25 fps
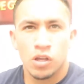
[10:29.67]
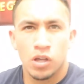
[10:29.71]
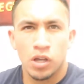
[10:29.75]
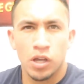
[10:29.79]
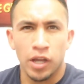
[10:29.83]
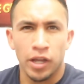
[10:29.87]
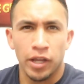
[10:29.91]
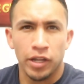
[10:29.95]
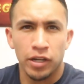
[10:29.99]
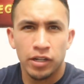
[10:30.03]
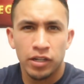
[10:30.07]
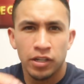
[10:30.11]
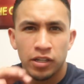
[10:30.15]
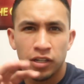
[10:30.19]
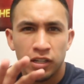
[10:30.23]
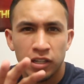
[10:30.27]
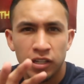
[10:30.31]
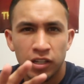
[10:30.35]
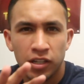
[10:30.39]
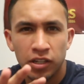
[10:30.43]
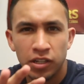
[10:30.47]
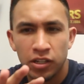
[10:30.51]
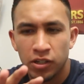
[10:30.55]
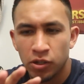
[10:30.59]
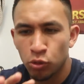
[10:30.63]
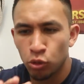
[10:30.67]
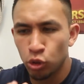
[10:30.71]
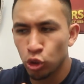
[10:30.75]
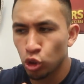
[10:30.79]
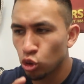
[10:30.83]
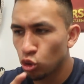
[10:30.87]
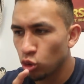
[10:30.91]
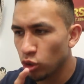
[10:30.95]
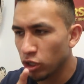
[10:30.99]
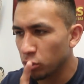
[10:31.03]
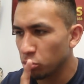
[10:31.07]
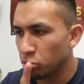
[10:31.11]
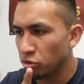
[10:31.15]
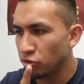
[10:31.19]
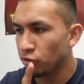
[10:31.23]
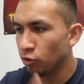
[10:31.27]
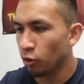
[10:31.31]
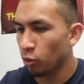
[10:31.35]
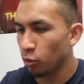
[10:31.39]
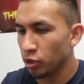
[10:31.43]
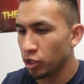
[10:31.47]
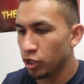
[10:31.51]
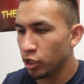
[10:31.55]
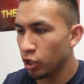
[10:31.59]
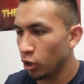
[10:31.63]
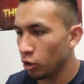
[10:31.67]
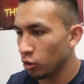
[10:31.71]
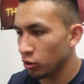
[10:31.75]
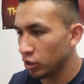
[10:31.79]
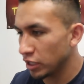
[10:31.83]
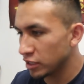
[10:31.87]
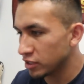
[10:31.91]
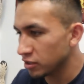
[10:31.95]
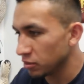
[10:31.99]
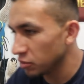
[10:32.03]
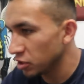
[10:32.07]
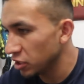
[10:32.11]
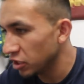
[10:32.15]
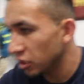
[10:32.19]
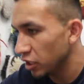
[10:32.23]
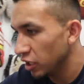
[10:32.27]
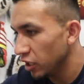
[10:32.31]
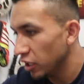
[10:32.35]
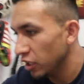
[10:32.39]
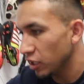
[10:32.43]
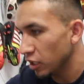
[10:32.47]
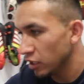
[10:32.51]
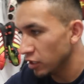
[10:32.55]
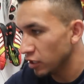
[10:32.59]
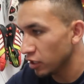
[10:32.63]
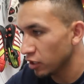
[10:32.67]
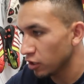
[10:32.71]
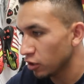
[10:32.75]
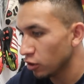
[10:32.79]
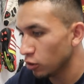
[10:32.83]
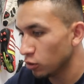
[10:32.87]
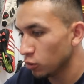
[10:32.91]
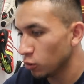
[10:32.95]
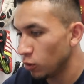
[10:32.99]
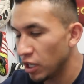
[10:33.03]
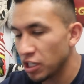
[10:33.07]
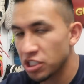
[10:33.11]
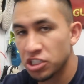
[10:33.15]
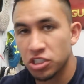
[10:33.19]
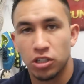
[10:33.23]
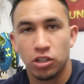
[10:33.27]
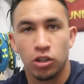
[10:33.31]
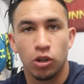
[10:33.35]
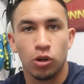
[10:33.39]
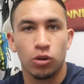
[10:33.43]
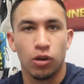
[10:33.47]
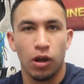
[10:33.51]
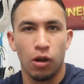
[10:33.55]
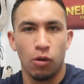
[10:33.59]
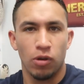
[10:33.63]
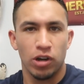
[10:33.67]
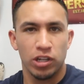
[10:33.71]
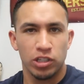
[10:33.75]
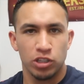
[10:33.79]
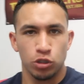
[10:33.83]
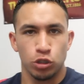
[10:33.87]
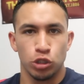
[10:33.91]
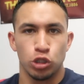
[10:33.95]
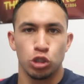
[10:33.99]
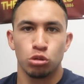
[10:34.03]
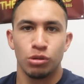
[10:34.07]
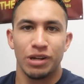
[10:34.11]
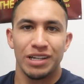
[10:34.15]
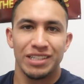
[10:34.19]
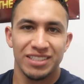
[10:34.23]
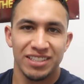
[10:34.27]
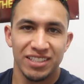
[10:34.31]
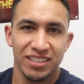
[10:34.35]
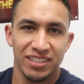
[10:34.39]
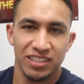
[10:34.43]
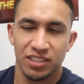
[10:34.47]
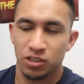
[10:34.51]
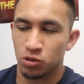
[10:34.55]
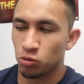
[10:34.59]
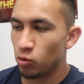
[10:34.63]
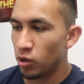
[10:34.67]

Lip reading: right, real quick before we go get something to eat and then go watch Coloco, I wanted to address this as